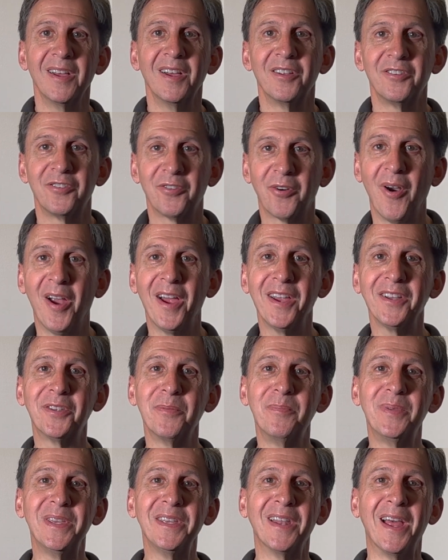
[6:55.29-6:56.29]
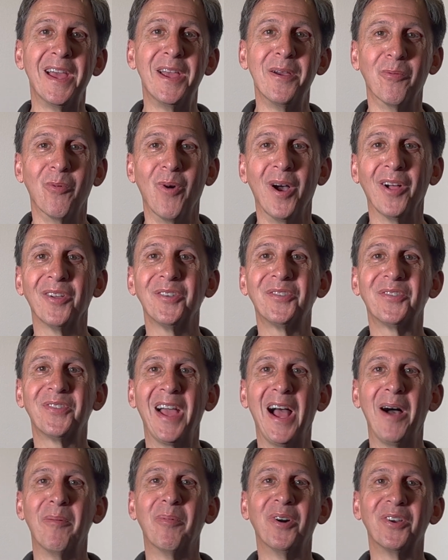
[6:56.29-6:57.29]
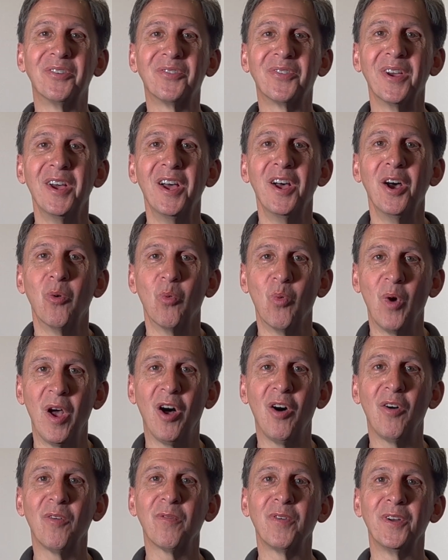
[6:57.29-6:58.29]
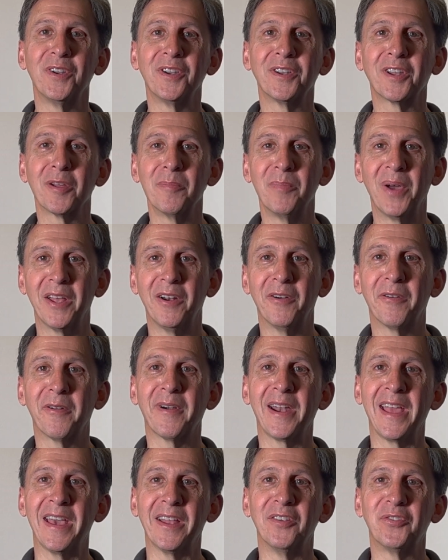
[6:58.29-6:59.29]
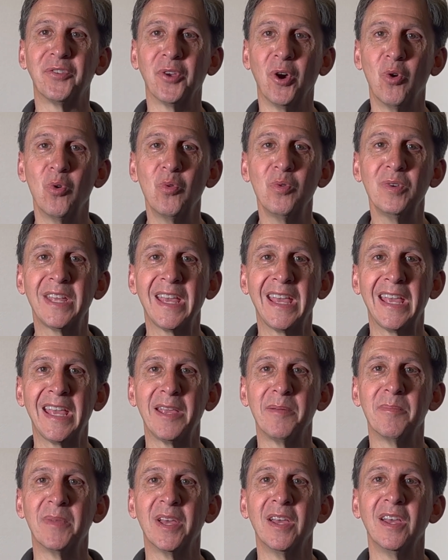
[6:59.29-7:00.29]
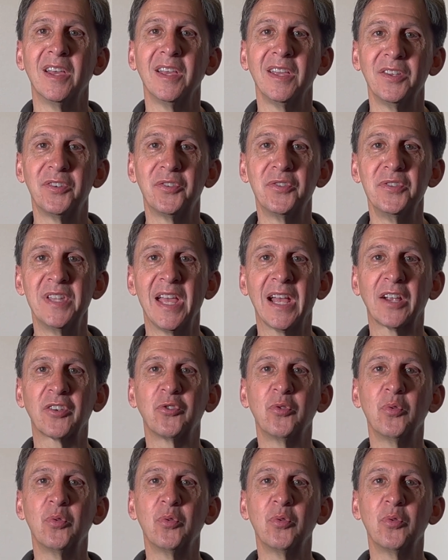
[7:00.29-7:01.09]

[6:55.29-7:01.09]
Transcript: trying to beat a well-established, well-funded competitor at its own game is next to